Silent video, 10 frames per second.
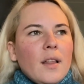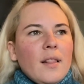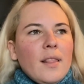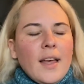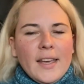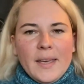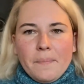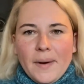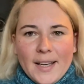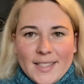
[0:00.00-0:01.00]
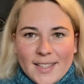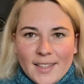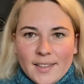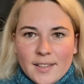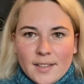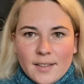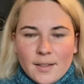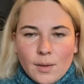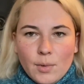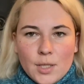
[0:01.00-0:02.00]
like a basket
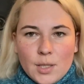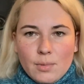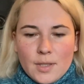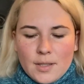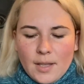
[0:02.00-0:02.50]
where she was